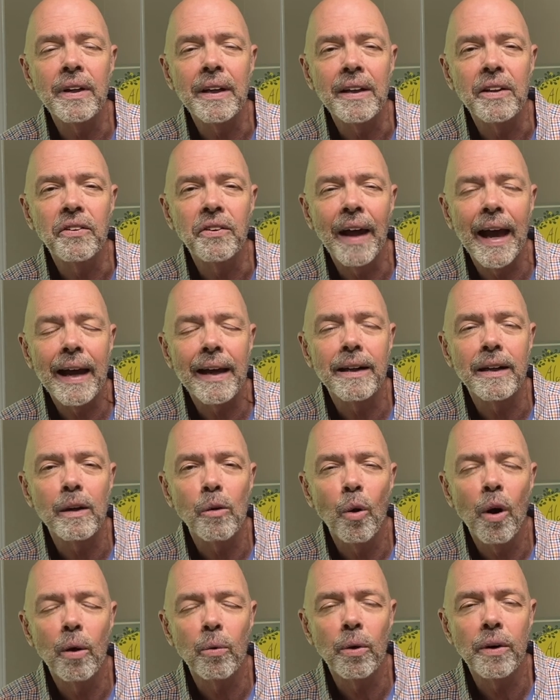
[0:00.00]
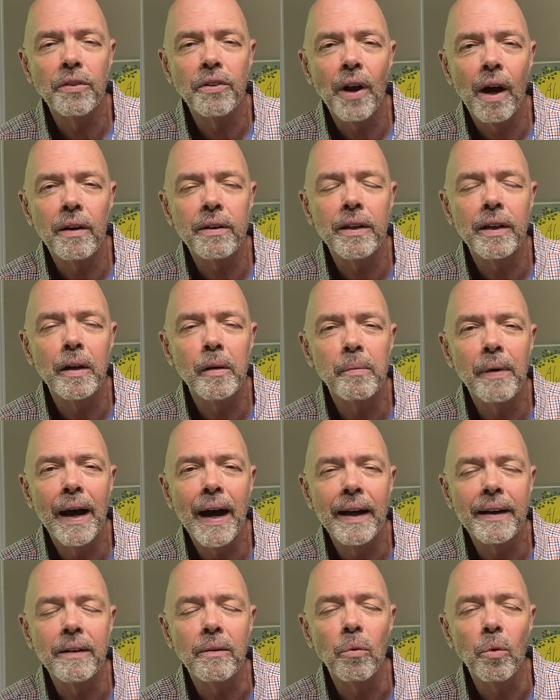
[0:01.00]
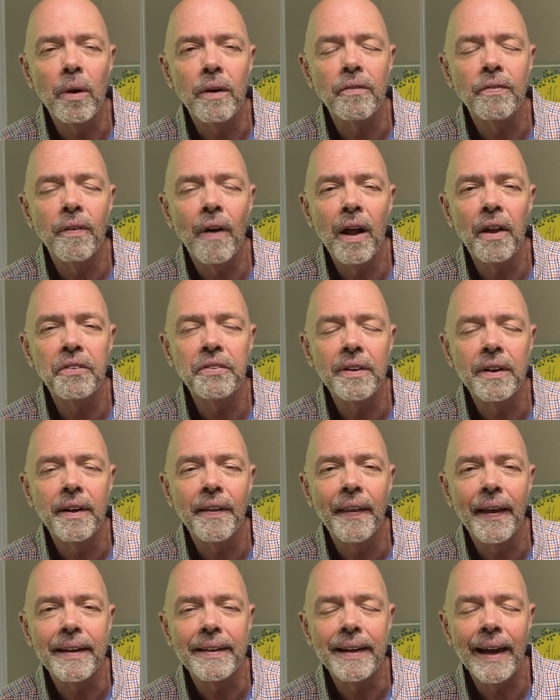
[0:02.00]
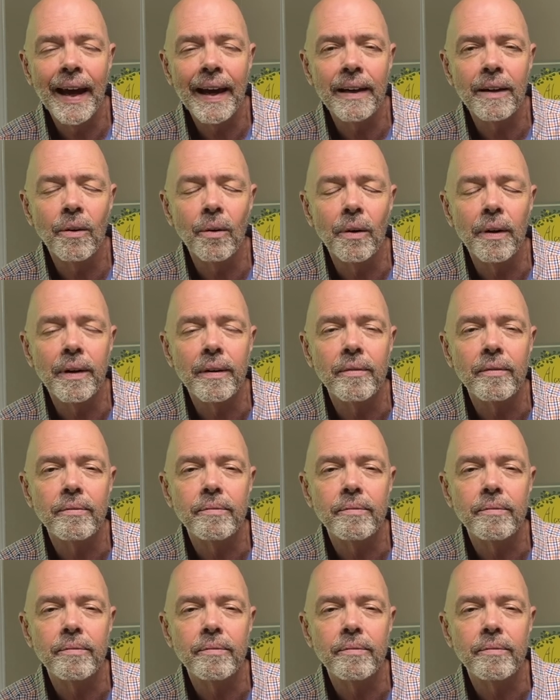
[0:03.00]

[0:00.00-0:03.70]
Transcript: exactly what we're talking about and what falls into that category.